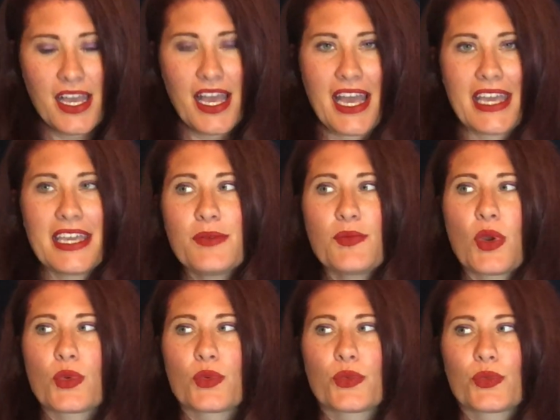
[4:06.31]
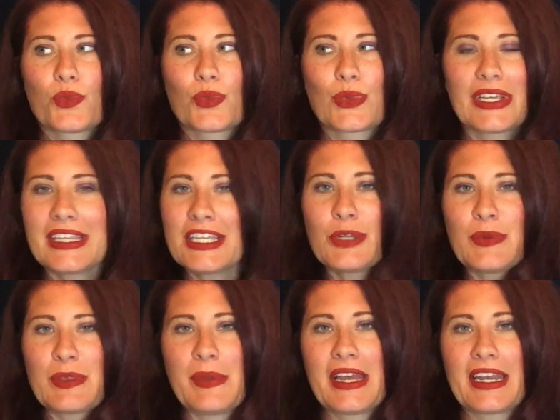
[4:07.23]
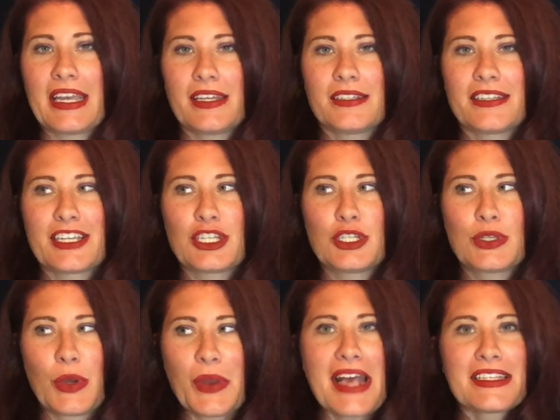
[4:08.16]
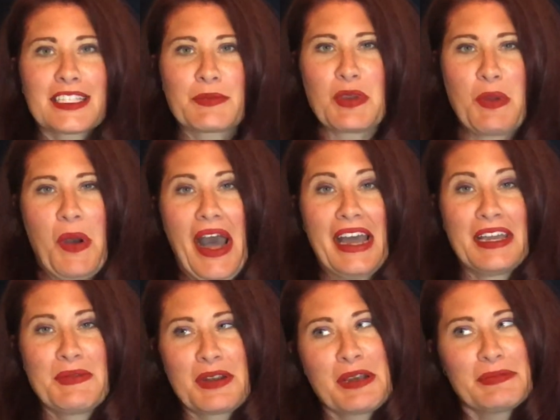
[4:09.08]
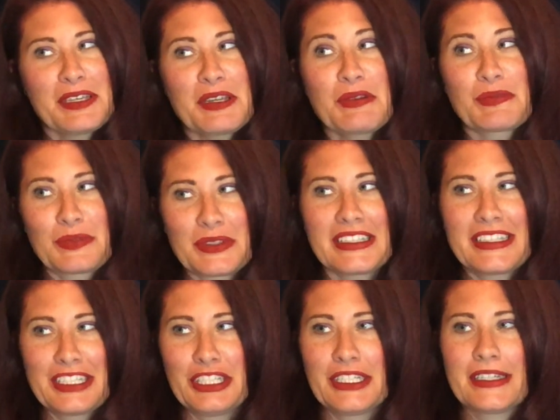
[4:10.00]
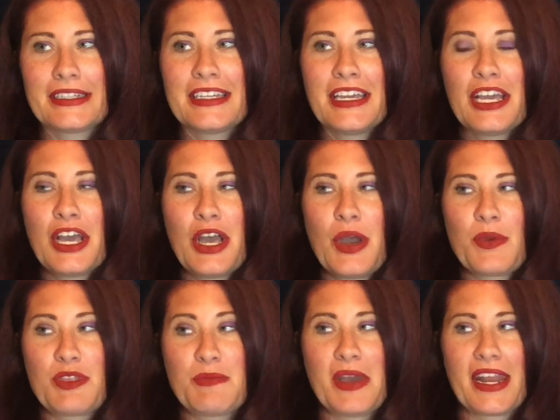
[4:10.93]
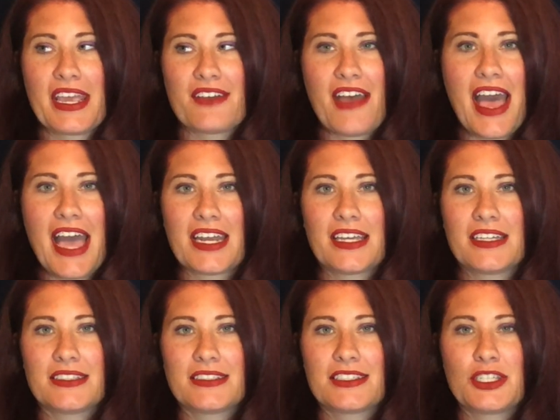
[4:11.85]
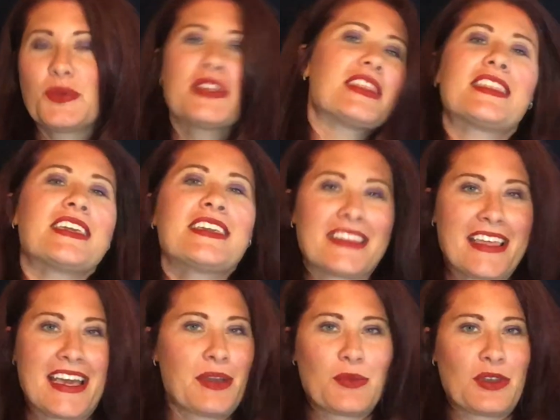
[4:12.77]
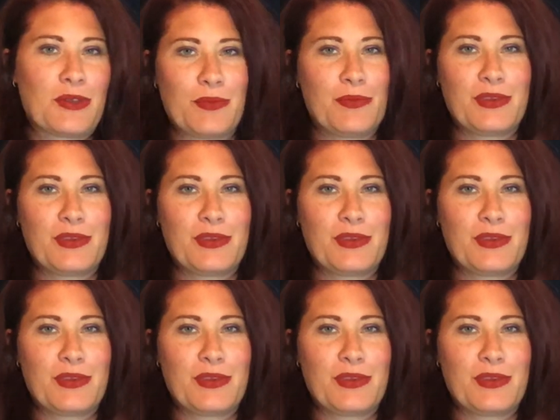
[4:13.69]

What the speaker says: I am really good with money. Don't ask me why, but I'm really good with money. I've had it. You wouldn't think that with,